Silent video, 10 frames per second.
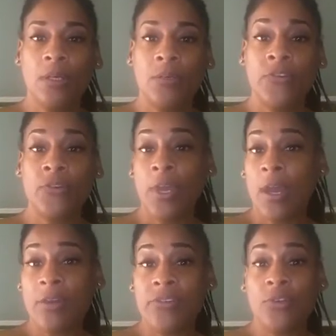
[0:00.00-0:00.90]
So
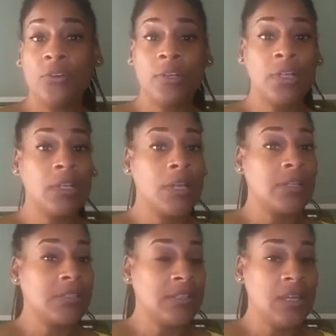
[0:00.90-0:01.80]
you're looking at like
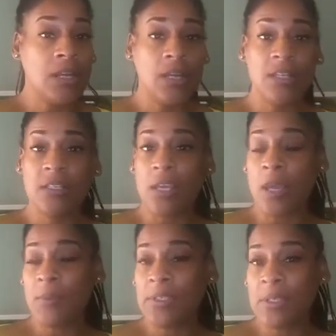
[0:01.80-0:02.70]
the CNNs, the
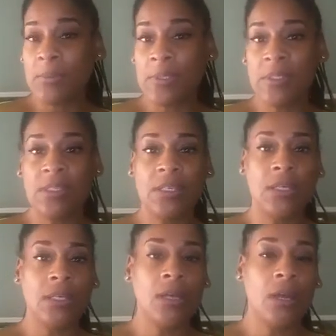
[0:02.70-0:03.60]

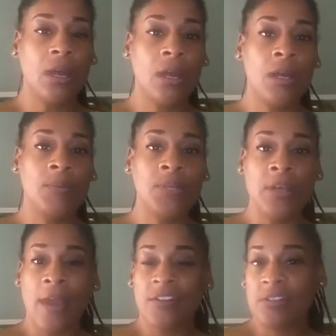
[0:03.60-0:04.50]
MSNBC, the
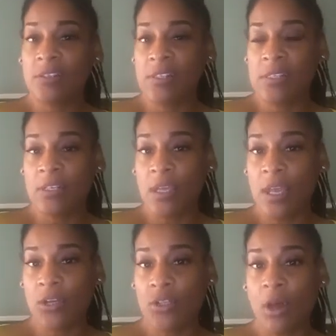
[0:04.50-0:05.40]
nationally
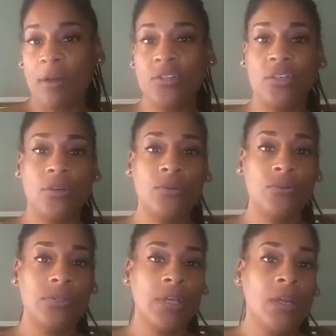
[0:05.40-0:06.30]
syndicated talk
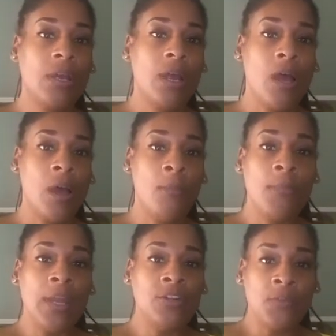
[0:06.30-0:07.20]
shows,
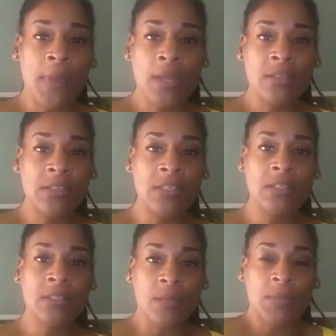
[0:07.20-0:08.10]
major
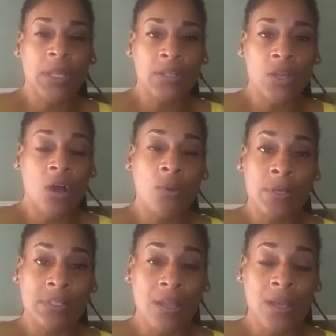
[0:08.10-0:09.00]
magazines. I mean, that's
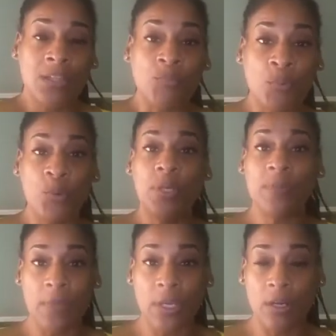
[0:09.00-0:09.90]
always like the
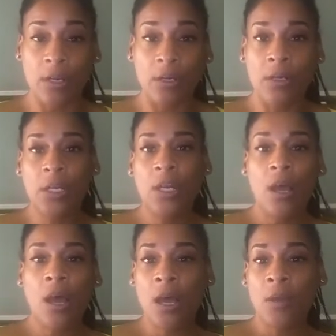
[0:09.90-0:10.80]
premier
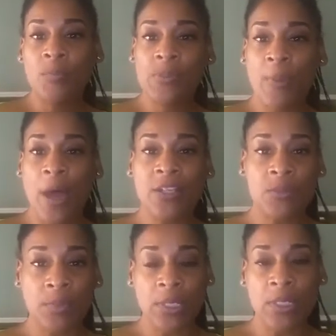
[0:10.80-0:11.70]
spot to
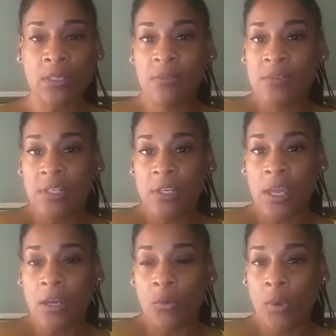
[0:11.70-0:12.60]
be.
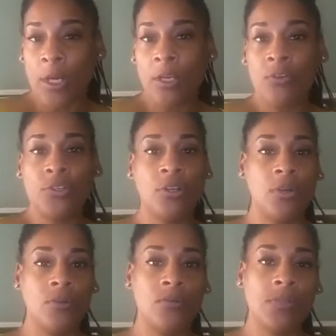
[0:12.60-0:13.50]
Syndicated radio
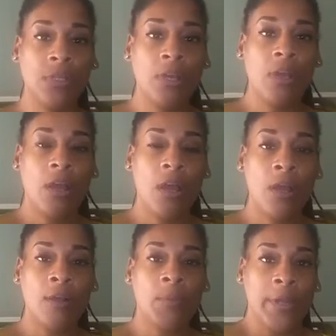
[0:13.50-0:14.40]
shows,
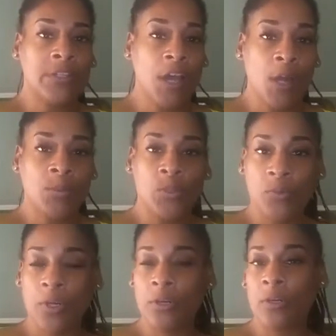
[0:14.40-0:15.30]
like Tom
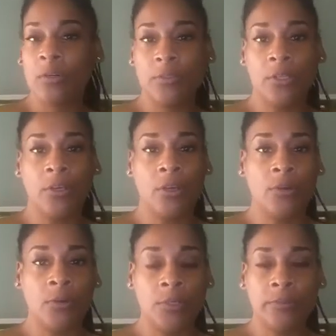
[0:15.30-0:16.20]
Joyner,
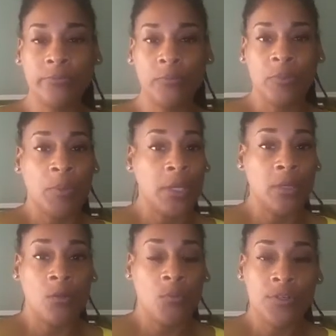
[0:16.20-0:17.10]
or depending
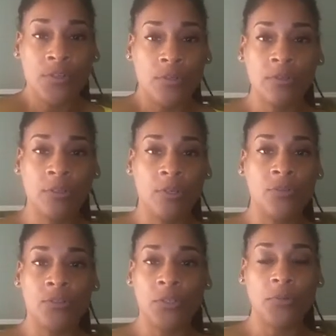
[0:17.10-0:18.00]
on what you're
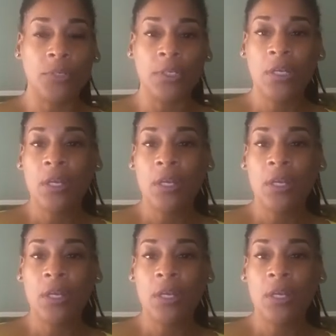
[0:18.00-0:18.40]
doing.